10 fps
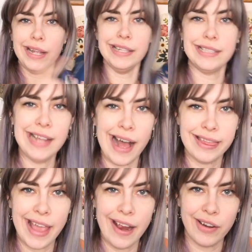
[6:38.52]
It's
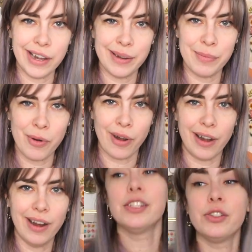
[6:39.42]
not there
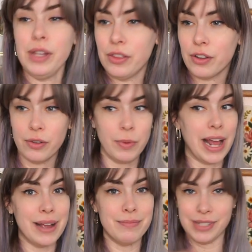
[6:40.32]
anymore. So either when
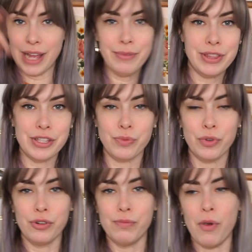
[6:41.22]
I am done with this
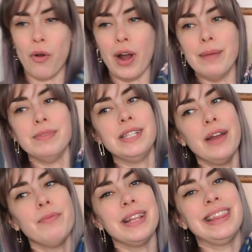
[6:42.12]
room or I'm
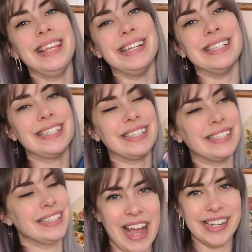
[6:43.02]
done with
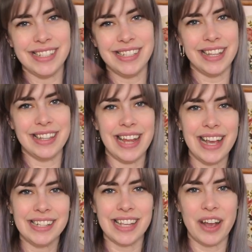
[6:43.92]
this, I can just take the
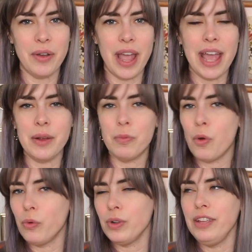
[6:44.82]
tacks out and it
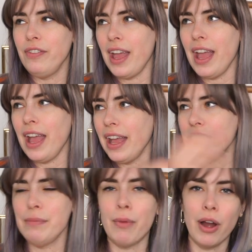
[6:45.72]
won't leave
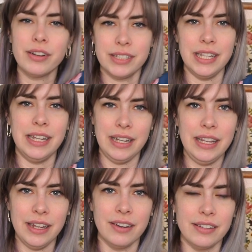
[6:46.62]
any marks in
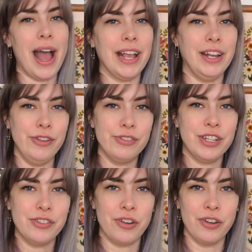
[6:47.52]
here. I can use
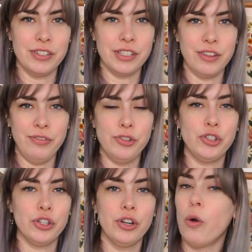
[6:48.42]
it as curtains in the
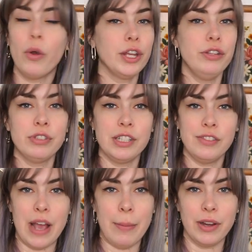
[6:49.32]
future, or I can use it as
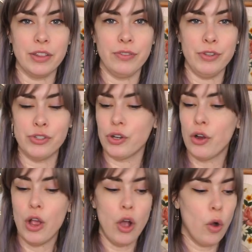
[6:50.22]
fabric in the
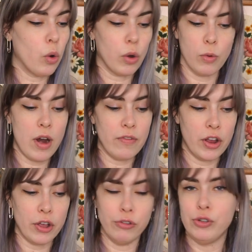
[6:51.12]
future. Or wherever
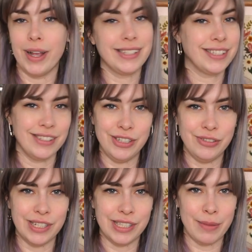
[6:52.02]
I go to, I can still
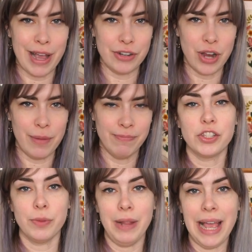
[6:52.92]
use it as the backdrop.
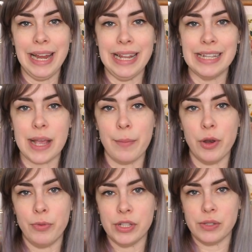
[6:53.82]
So the plan is I'm
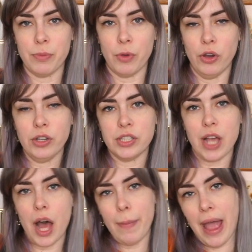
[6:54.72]
gonna put some hooks
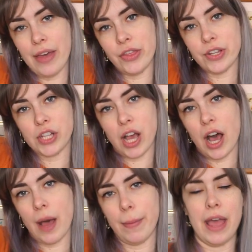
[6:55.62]
up at the
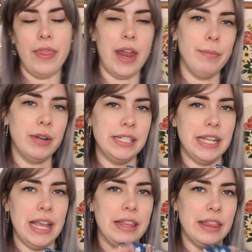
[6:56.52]
top, and then I'm gonna
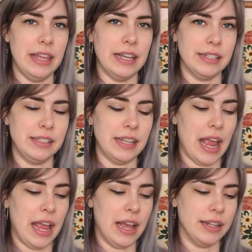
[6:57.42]
take this,
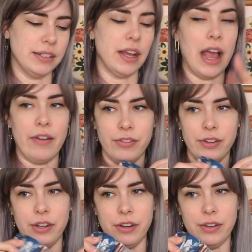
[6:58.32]
and
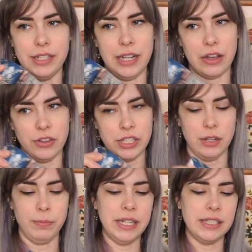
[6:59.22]
after, you know, I take all these
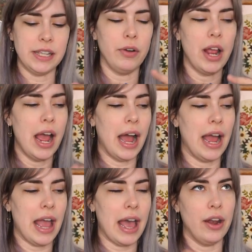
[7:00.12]
little pleats out,
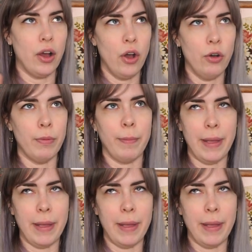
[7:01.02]
I, at home at my